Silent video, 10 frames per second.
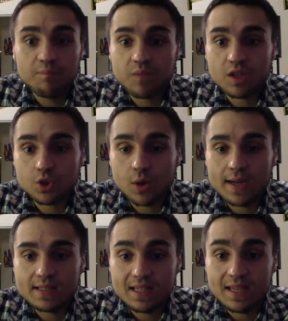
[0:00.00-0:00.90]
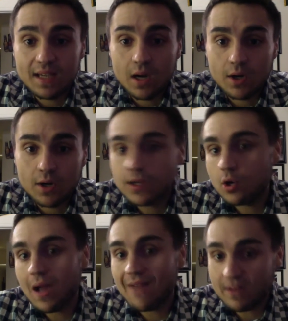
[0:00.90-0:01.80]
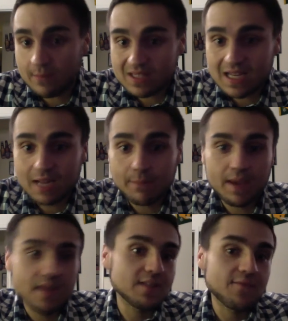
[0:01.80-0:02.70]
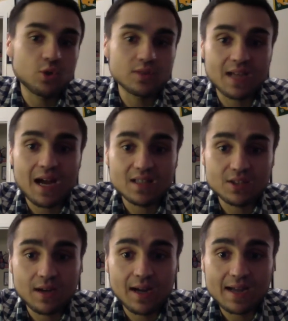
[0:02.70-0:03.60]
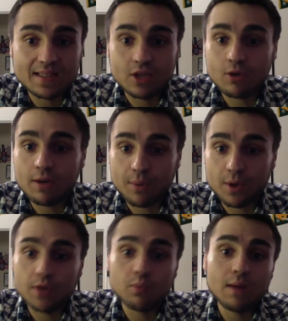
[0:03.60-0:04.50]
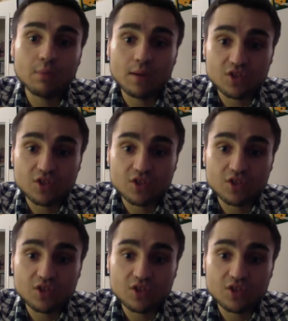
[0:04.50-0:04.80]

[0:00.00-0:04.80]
trying to get younger, having him at second base, and of course still got guys like Greg Bird and Robert F.